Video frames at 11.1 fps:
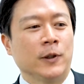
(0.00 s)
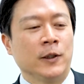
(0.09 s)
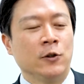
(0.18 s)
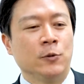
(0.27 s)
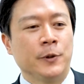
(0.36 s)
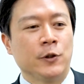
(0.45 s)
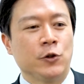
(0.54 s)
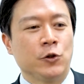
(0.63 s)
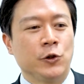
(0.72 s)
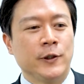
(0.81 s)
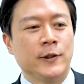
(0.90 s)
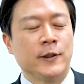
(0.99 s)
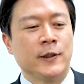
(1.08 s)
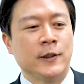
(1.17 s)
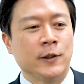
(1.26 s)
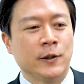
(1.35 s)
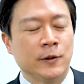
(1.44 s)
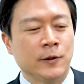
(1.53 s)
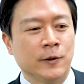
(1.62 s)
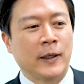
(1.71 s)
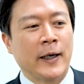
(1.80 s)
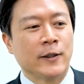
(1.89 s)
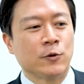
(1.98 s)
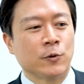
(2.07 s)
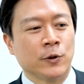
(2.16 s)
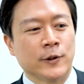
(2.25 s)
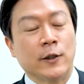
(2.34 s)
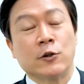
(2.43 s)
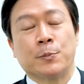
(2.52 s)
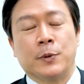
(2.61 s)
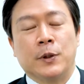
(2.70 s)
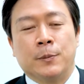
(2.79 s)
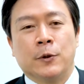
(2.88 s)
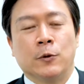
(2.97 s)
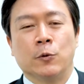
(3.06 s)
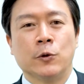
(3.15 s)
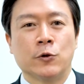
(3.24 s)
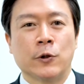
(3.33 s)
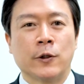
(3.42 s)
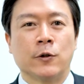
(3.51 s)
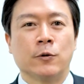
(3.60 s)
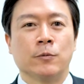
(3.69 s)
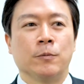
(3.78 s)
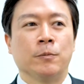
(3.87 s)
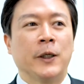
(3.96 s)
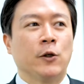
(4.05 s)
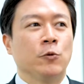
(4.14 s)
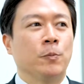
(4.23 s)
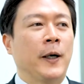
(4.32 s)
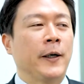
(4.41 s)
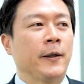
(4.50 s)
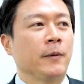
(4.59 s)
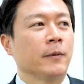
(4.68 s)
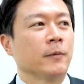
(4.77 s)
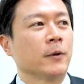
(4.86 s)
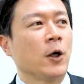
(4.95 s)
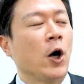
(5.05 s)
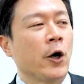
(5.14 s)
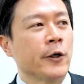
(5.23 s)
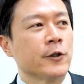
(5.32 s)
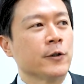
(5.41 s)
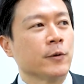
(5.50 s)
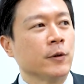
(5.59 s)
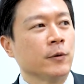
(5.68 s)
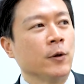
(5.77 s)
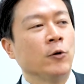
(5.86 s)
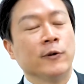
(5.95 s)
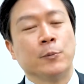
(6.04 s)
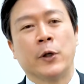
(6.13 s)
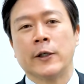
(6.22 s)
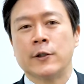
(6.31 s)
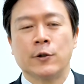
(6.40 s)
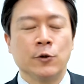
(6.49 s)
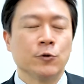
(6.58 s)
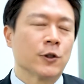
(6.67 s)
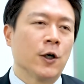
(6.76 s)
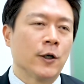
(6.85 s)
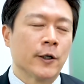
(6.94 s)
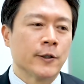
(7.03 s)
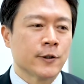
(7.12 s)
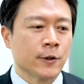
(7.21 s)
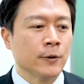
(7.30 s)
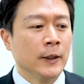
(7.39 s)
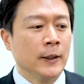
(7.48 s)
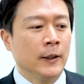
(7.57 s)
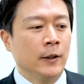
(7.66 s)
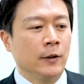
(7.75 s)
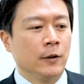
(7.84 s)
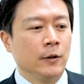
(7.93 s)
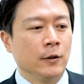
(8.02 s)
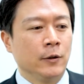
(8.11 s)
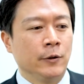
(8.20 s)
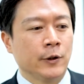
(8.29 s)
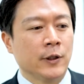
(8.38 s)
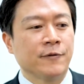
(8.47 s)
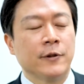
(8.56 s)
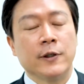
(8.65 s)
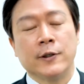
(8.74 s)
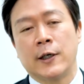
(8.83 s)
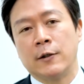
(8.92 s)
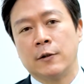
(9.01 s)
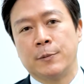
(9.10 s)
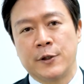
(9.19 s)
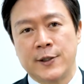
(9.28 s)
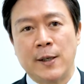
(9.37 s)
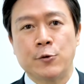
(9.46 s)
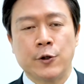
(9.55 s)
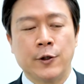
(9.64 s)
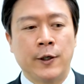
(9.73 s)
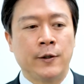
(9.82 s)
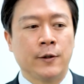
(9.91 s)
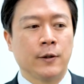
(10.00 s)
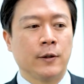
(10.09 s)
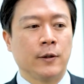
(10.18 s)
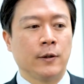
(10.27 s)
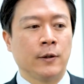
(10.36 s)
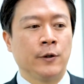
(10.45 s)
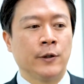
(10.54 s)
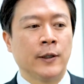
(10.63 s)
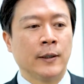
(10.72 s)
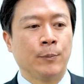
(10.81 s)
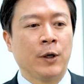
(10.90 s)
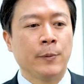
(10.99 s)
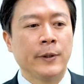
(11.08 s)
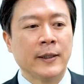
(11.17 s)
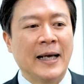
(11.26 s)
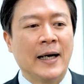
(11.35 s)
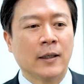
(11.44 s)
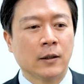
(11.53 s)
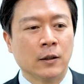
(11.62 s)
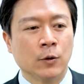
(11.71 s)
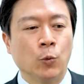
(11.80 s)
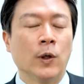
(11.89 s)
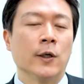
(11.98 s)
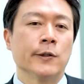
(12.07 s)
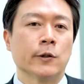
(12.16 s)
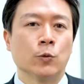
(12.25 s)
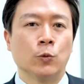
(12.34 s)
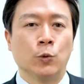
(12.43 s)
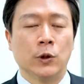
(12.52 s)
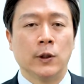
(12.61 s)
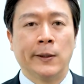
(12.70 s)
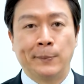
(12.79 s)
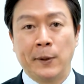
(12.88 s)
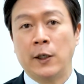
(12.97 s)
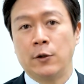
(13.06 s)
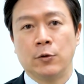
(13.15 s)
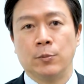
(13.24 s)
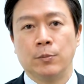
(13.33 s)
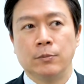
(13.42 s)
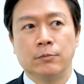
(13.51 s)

a little bit cheesy and guys, salespeople who are trying to make you buy cars, uh, overpriced used cars. So there are definitely these kind of perception and they're probably not the ones who would apply to